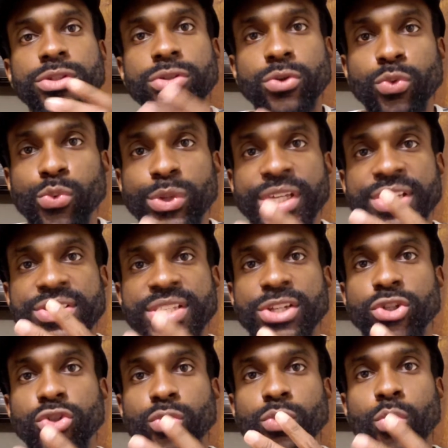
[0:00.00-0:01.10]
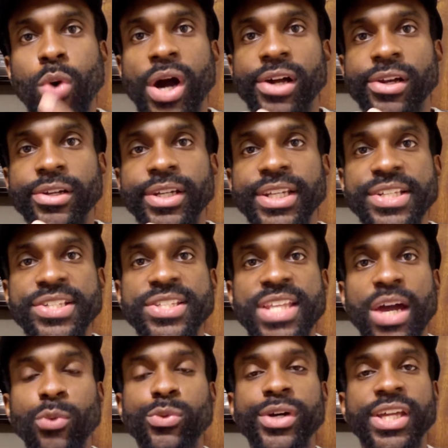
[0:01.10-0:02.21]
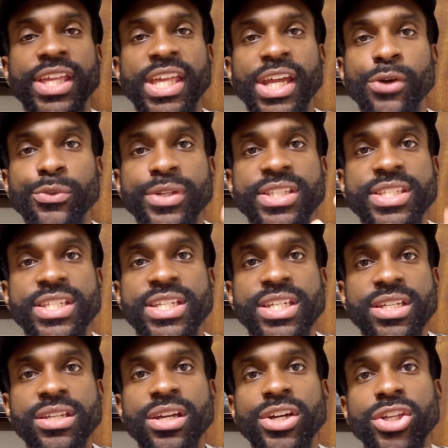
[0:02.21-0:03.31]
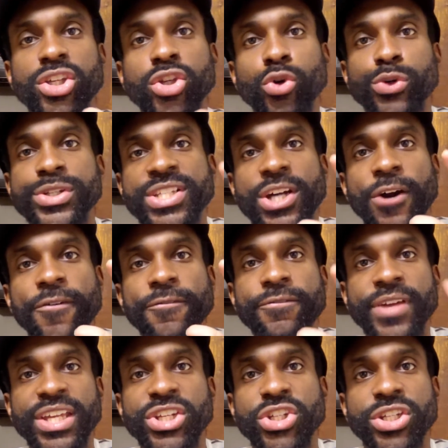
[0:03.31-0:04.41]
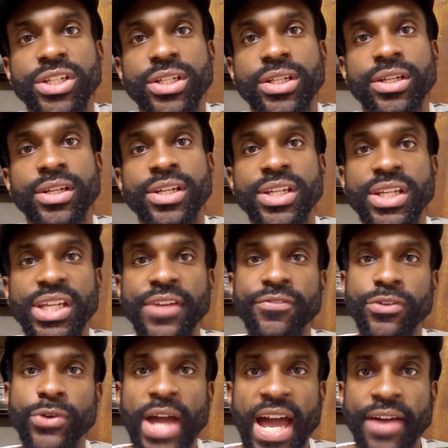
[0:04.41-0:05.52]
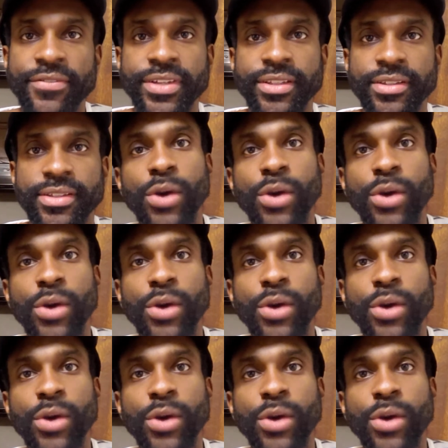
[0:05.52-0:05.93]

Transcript: two essential qualities that will guarantee your salvation if you have it.